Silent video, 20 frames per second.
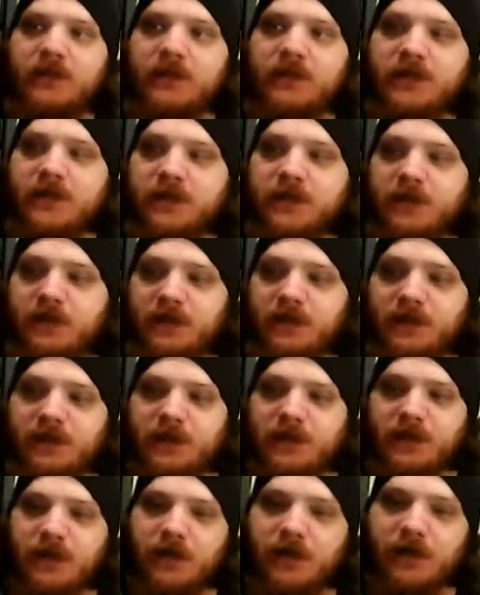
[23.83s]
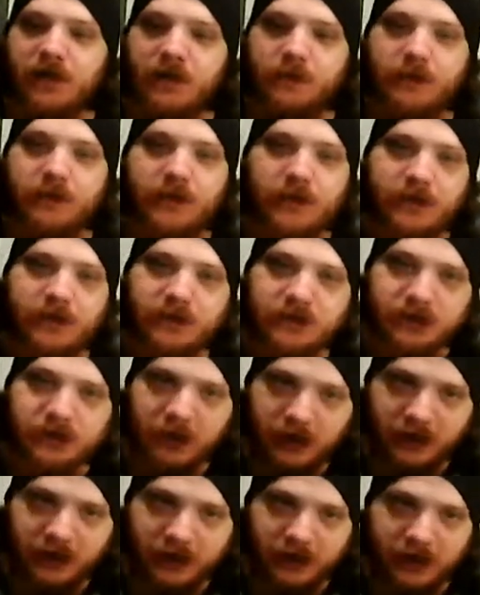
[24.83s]
to help me get
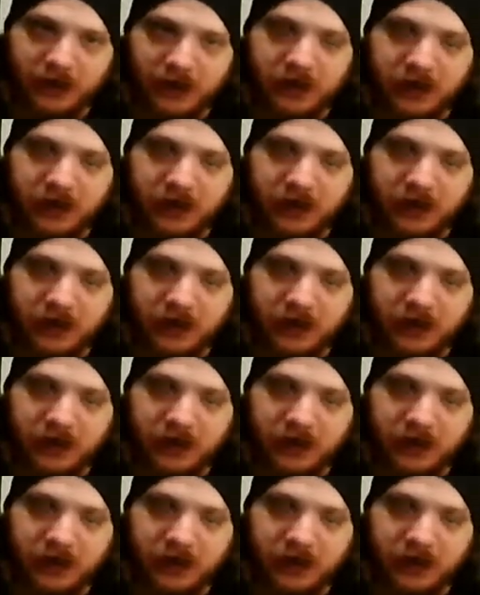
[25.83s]
started.